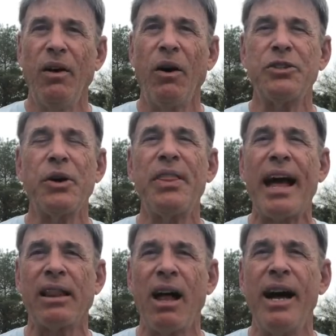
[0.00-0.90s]
Also,
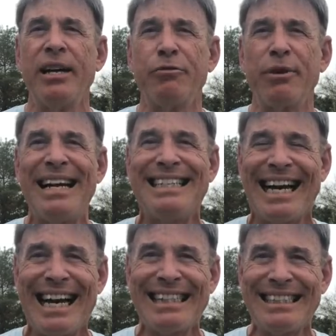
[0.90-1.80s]
that line of red
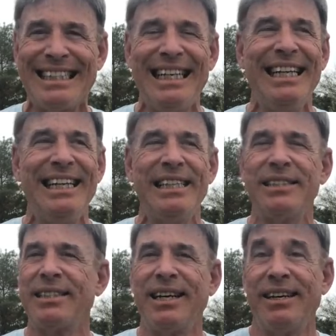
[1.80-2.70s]
text
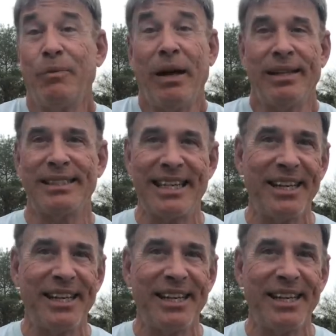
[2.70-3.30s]
is, well, it's